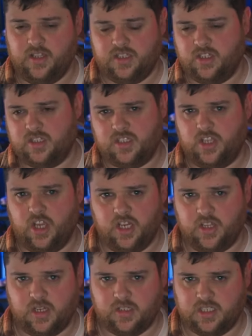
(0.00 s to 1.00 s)
There's just
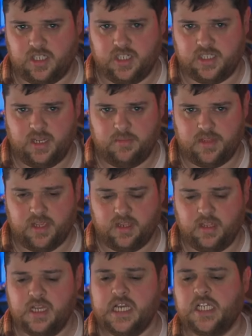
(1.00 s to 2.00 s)
30,000 of the same
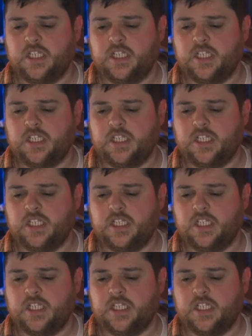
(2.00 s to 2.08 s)
thing.